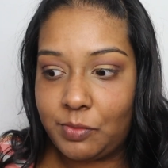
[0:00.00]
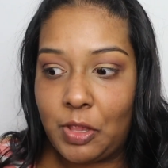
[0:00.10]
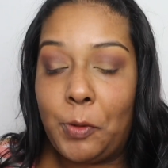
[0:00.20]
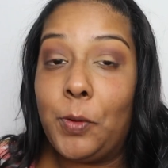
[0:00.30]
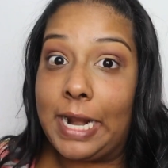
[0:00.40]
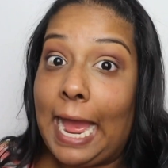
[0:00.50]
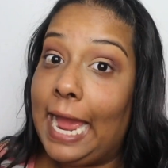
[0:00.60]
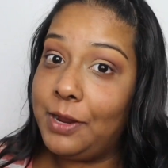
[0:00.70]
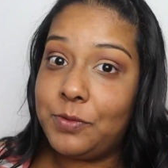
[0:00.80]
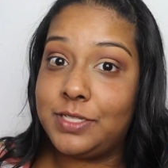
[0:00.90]
What
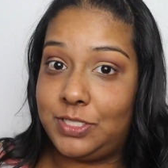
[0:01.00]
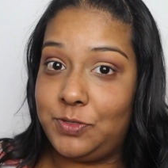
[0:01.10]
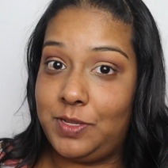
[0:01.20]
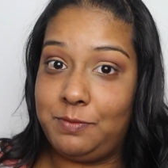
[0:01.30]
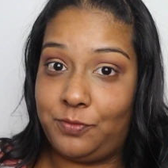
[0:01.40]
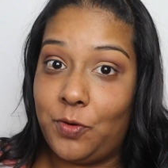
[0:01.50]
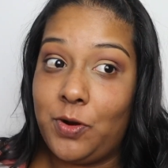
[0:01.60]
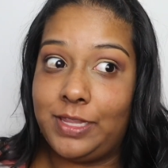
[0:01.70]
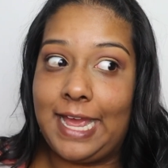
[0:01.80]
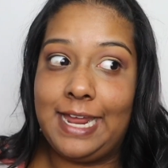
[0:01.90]
I was doing
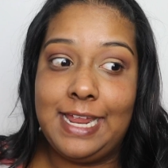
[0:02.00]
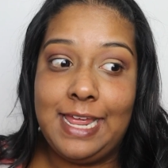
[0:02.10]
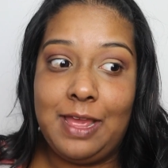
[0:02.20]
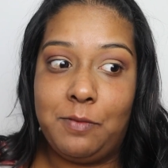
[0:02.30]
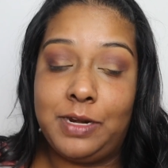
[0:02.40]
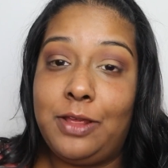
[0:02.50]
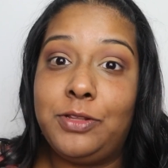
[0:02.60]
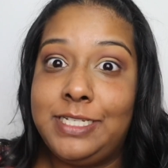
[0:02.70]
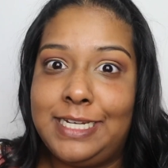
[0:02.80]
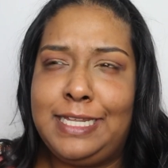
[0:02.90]
before that, when I
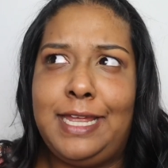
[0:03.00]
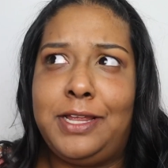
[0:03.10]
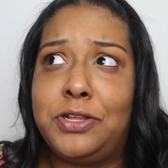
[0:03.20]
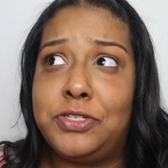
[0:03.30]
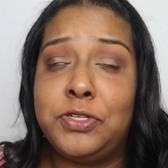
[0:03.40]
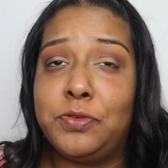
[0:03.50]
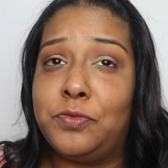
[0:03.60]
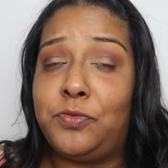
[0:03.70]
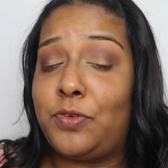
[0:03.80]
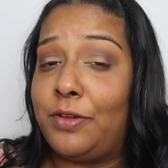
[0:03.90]
only did it like
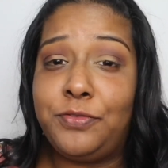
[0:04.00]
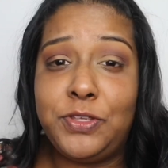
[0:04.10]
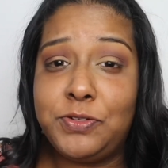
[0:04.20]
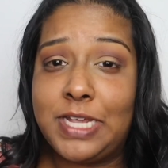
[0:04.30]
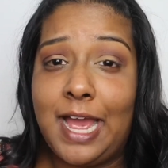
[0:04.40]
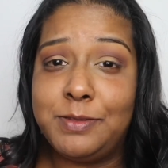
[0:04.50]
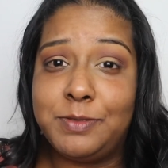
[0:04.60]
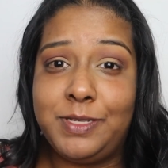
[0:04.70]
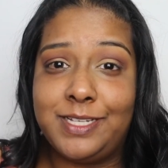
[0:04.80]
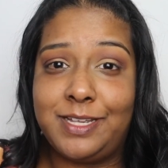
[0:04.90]
a few times
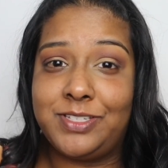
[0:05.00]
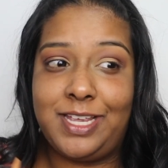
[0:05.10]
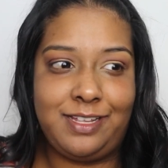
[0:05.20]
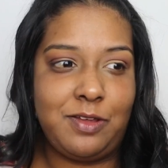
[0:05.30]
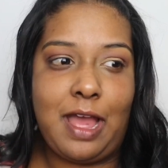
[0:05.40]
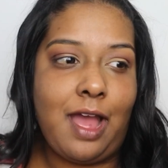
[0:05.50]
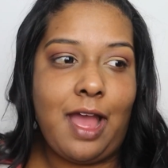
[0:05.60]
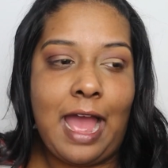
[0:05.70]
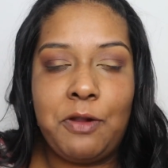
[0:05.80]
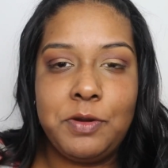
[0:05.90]
because I was like,
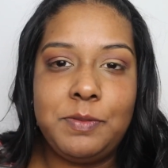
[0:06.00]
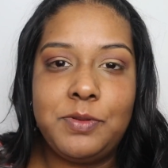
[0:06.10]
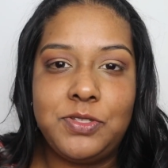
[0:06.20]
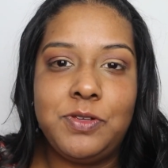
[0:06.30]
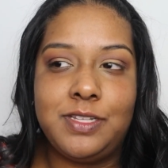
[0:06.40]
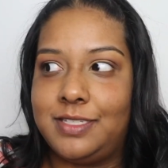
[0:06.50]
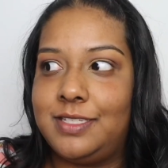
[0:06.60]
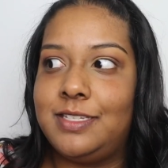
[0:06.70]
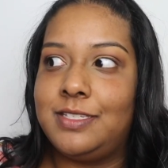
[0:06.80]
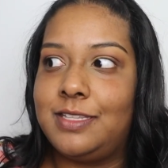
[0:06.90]
how are people doing this? This
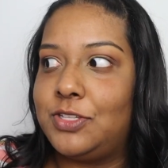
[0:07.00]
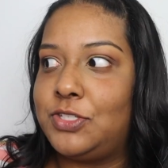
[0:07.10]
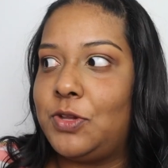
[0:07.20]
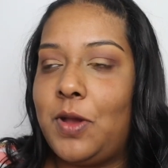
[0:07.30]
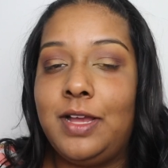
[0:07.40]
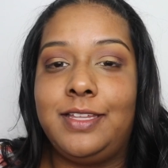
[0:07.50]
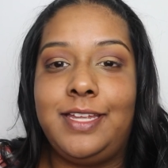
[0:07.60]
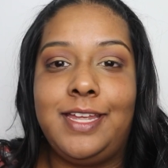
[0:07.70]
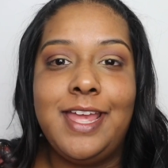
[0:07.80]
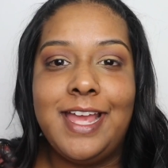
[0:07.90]
is so
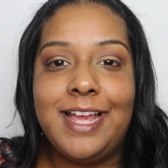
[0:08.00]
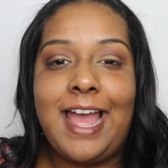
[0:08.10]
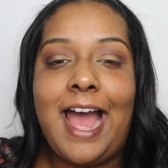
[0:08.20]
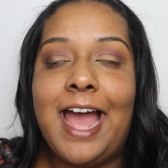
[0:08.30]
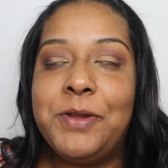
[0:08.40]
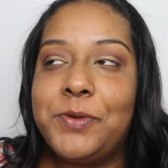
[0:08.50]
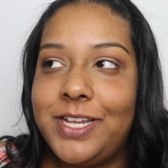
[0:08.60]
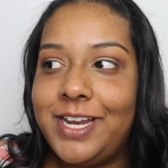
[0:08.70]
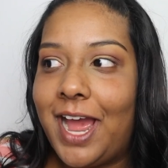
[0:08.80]
ugly. I would